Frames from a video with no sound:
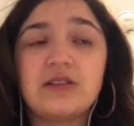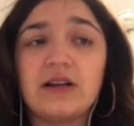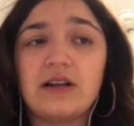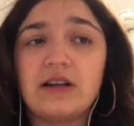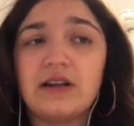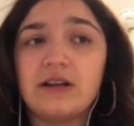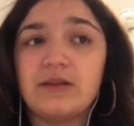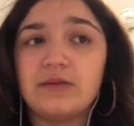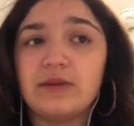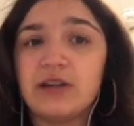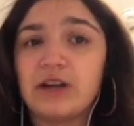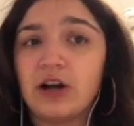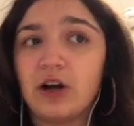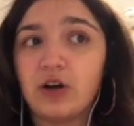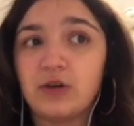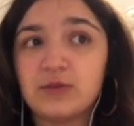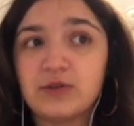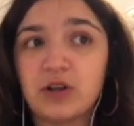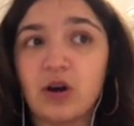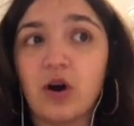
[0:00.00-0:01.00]
It
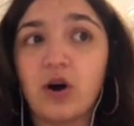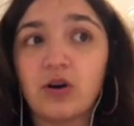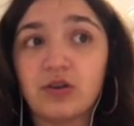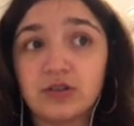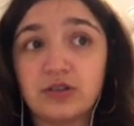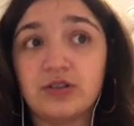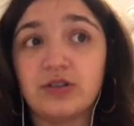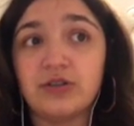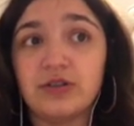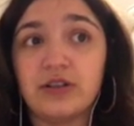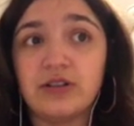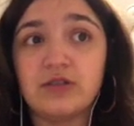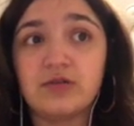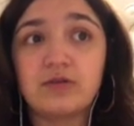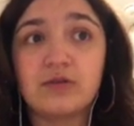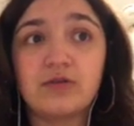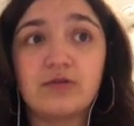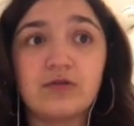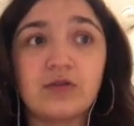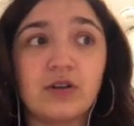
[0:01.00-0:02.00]
helps all students
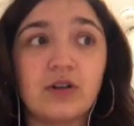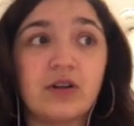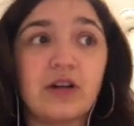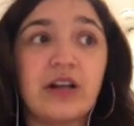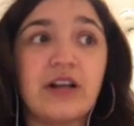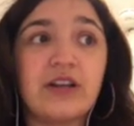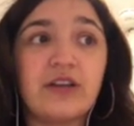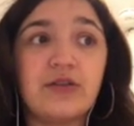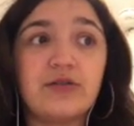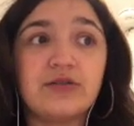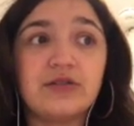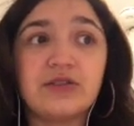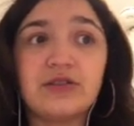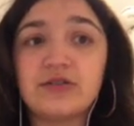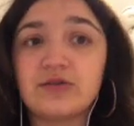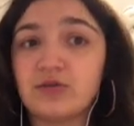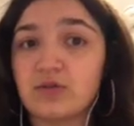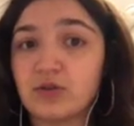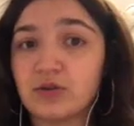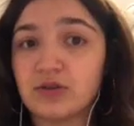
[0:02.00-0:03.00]
refer and use these
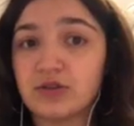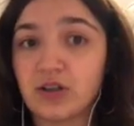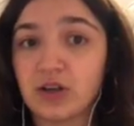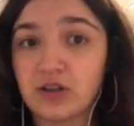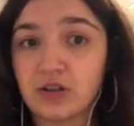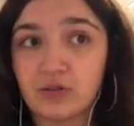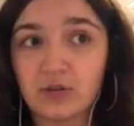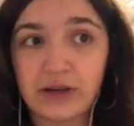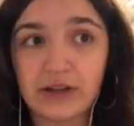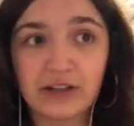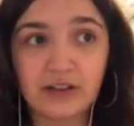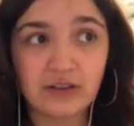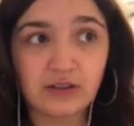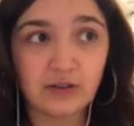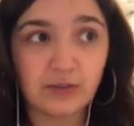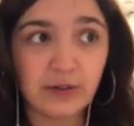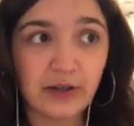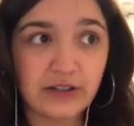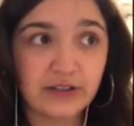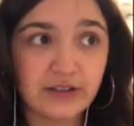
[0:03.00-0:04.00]
rules on a regular
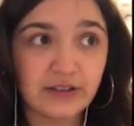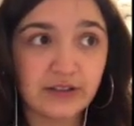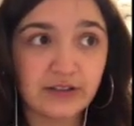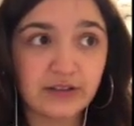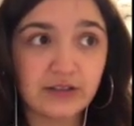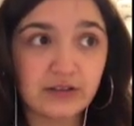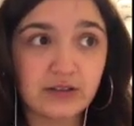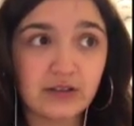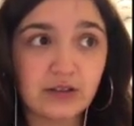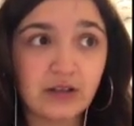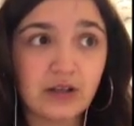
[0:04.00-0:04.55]
basis.